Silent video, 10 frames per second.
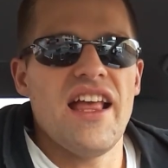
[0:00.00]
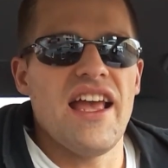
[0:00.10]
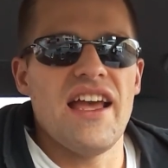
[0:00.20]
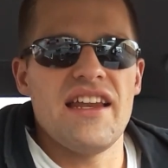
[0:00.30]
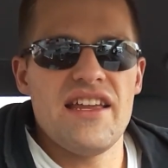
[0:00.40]

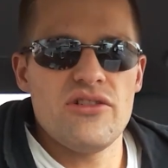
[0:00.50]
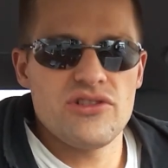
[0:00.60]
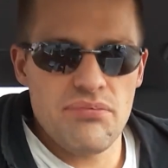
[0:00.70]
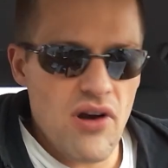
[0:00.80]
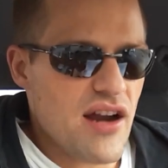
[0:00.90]
and here's
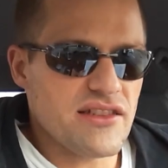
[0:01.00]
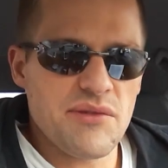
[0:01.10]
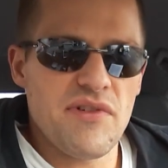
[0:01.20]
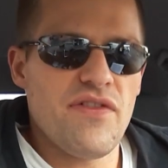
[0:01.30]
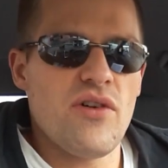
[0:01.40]
the products
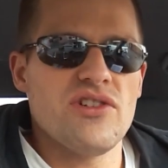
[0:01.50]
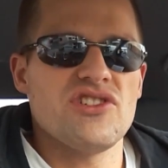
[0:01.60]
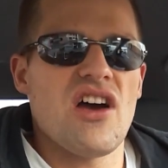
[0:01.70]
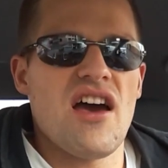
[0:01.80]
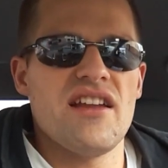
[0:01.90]
I'm going to
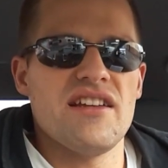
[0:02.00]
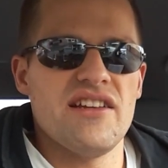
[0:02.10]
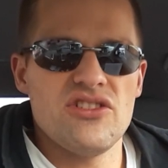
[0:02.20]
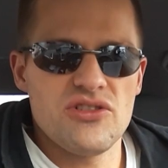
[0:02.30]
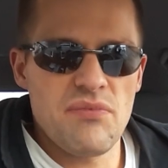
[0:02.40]
focus on, and
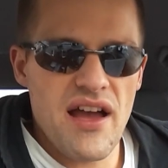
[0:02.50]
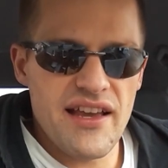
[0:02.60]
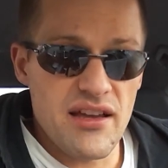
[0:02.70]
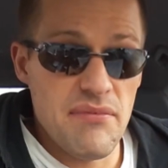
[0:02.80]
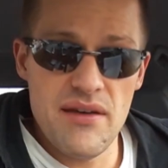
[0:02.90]
here's
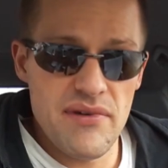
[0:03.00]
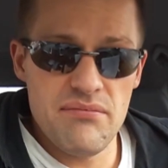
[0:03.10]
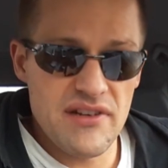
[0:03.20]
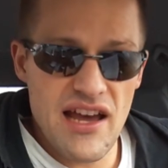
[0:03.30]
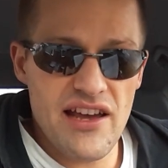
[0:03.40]
my commitment
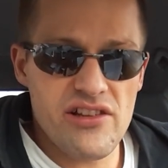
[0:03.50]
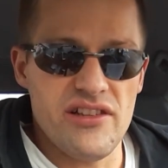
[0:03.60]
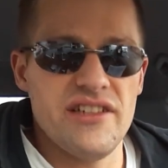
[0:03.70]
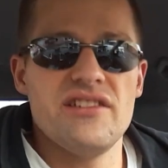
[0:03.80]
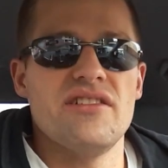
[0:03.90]

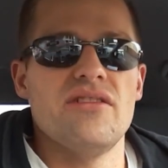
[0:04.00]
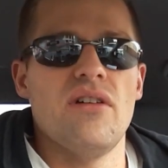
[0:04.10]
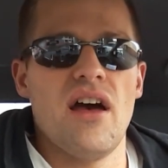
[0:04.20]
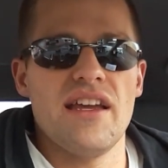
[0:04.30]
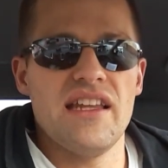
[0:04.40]
maniacally
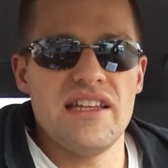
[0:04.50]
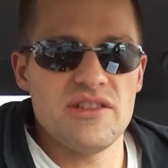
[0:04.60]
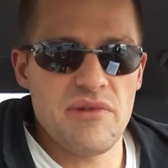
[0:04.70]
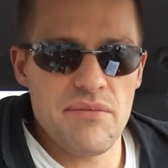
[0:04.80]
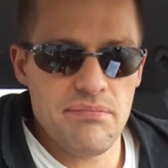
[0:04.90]
to uh, getting
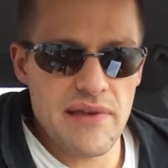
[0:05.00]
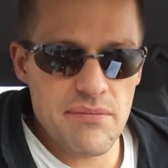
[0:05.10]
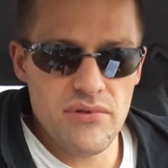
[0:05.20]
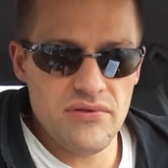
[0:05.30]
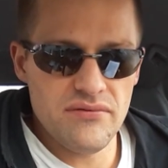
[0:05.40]
as many
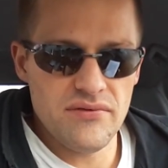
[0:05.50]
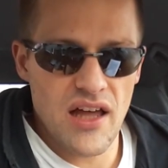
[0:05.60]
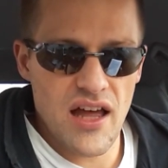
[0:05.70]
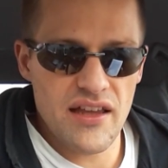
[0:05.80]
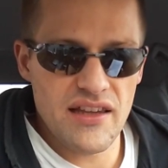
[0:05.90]
people
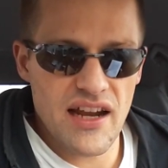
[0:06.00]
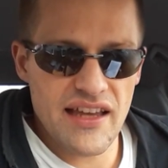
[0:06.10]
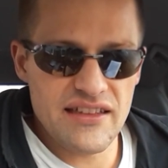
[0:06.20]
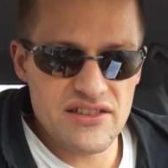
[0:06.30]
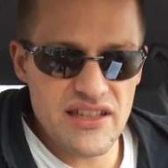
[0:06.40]
uh, that I
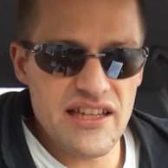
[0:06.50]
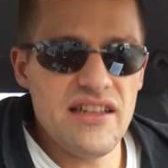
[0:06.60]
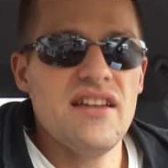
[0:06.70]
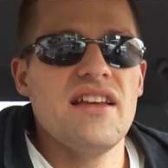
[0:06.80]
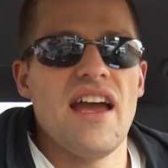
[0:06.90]
can
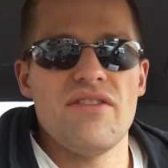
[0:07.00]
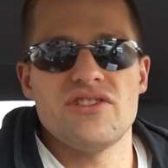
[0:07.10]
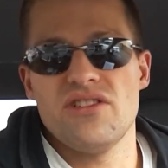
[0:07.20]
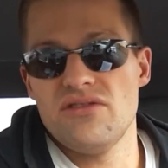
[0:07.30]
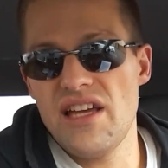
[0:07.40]
see every
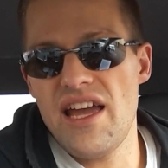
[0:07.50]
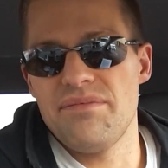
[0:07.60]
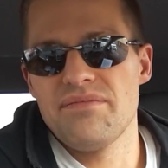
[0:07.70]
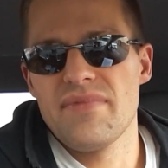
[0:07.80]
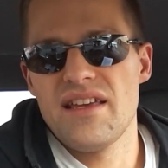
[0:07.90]
single
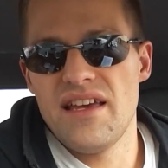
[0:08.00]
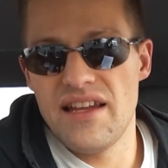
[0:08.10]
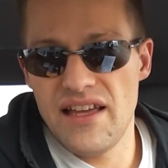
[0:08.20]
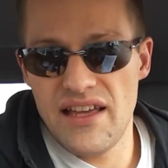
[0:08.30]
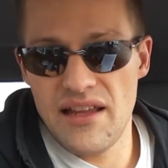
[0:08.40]
day.
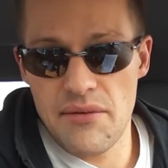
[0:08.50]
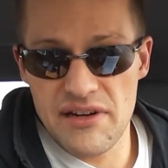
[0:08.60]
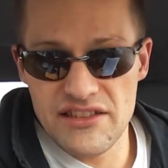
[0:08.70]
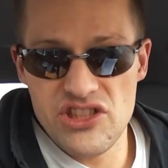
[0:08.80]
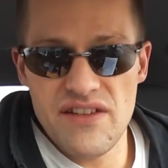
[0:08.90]
And, uh, and I'm going
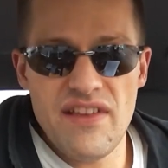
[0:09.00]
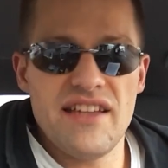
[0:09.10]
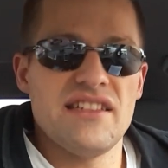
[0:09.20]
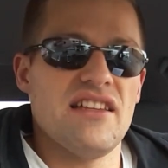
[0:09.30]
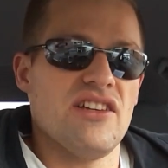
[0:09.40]
to achieve
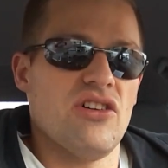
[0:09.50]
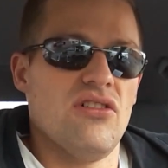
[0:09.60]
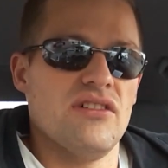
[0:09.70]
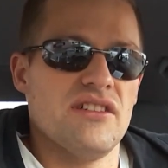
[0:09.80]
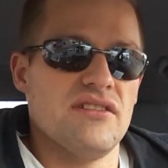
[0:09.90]
that daily
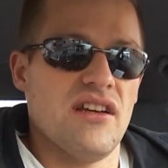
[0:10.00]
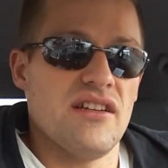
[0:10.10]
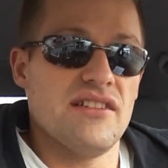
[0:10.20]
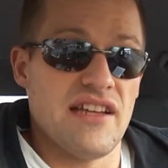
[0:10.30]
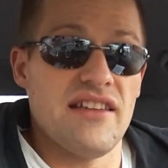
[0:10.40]
goal on a,
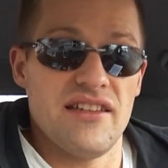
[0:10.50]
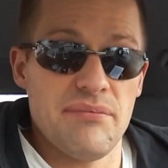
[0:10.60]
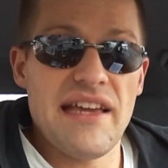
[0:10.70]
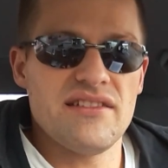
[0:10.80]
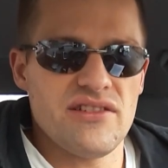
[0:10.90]
on a daily
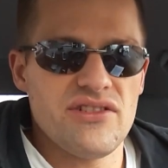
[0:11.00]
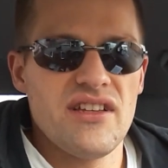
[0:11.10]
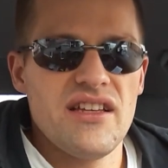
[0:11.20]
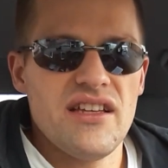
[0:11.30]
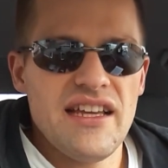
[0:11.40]
basis.
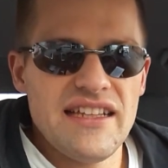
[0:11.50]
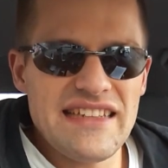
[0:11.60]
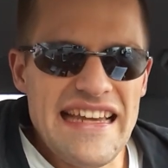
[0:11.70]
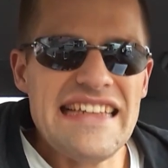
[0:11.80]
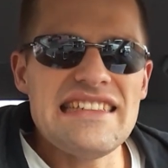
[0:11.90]

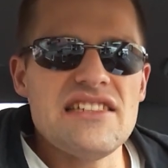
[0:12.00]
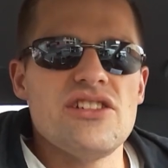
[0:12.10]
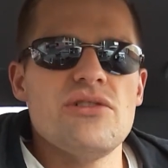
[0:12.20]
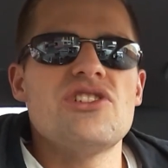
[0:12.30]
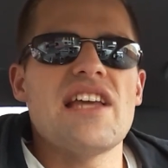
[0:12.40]
It's easy
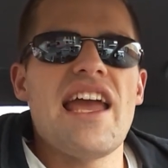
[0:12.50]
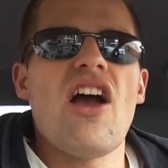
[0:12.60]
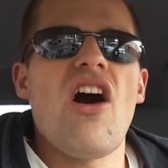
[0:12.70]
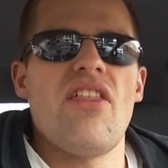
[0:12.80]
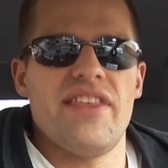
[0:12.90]
to say
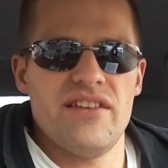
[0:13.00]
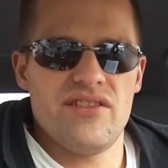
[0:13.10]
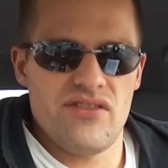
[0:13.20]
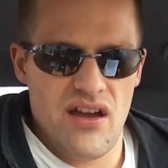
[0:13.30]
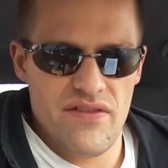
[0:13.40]
all this
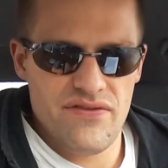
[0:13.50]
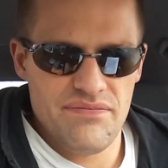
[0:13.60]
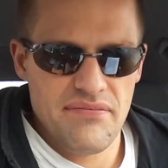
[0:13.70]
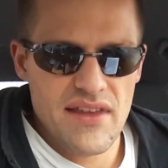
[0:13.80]
stuff,